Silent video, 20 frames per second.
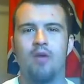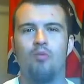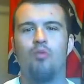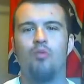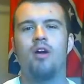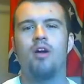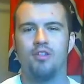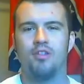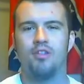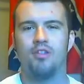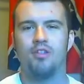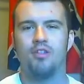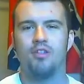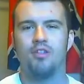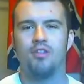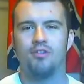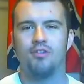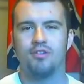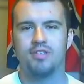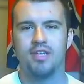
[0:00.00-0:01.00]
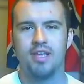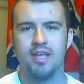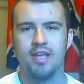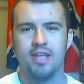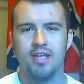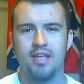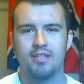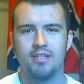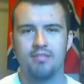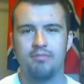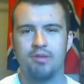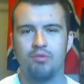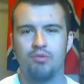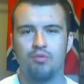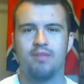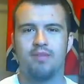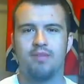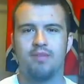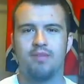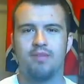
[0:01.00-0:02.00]
I want dollars to be
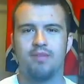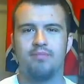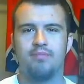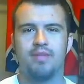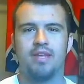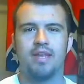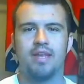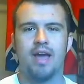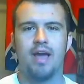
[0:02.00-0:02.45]
worth something.